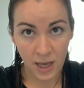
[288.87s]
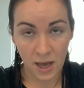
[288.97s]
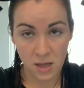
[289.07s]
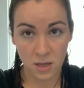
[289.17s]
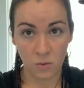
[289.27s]

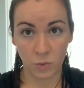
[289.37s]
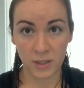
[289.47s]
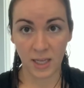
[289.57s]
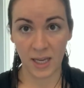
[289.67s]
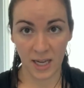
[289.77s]
and then
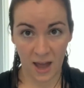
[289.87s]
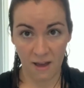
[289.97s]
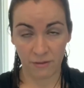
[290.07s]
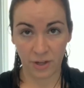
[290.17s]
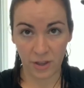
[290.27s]
once I get
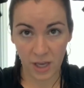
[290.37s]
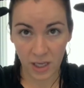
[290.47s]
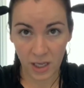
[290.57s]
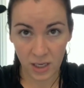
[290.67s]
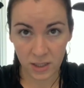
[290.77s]
everything in,